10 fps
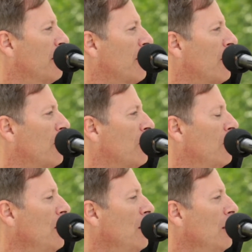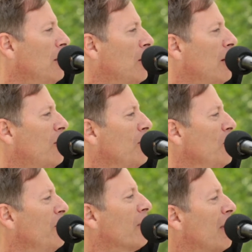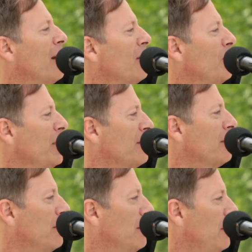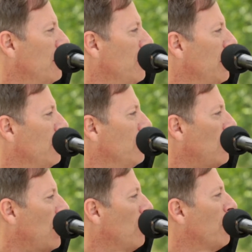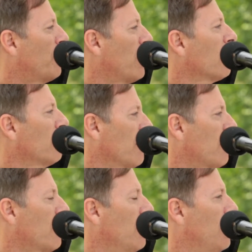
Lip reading: And so, you know, I do move around a bit, you know, in how I practice.